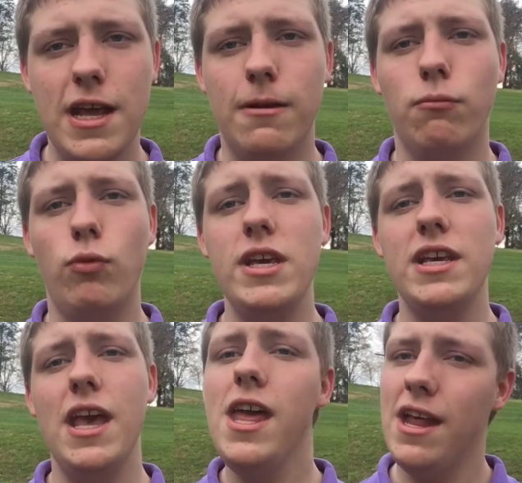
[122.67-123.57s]
and
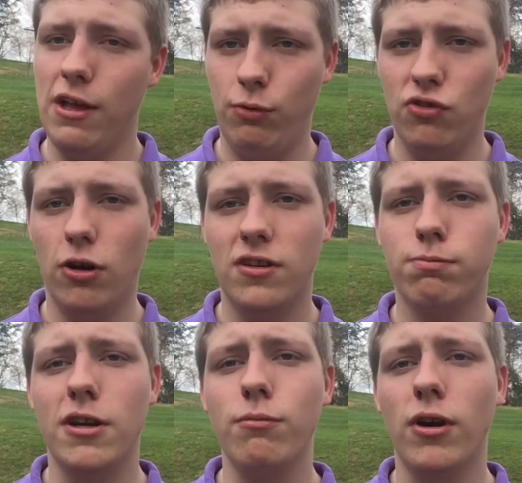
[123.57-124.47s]
weekend as we start
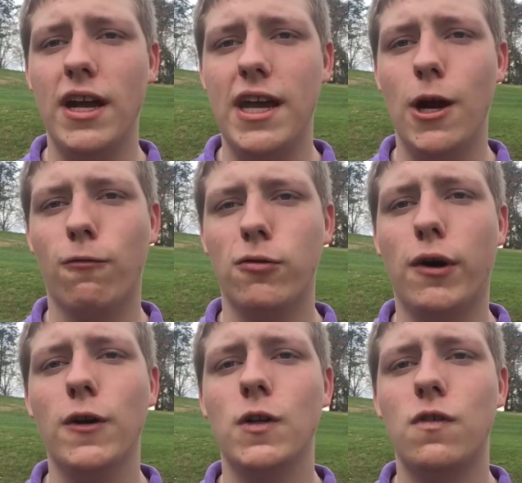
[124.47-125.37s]
spring break here from
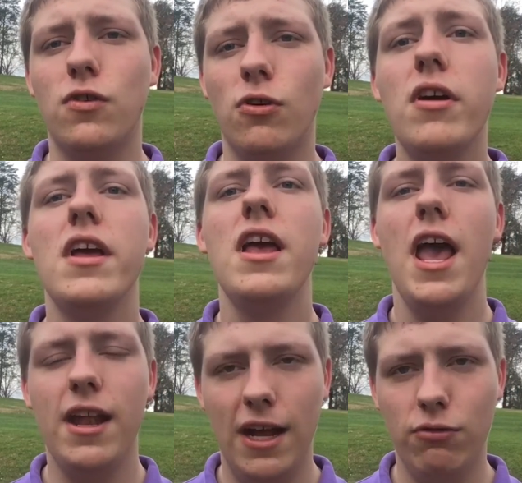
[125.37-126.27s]
Martinsville
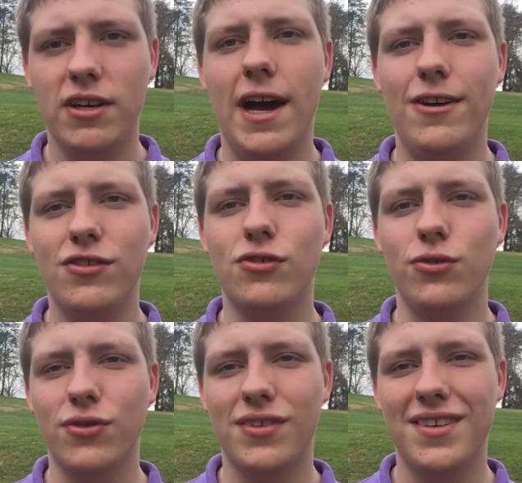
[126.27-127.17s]
and Henry County
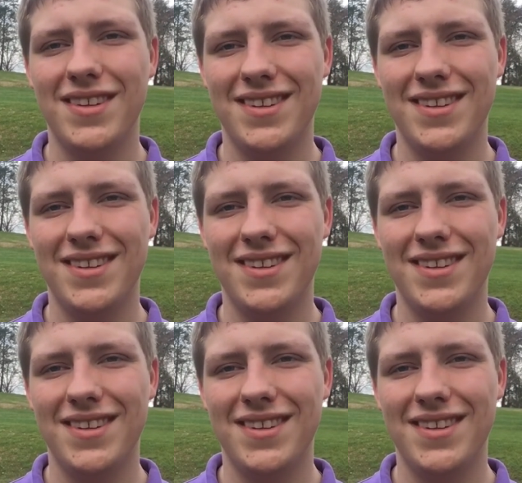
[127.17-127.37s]
Schools.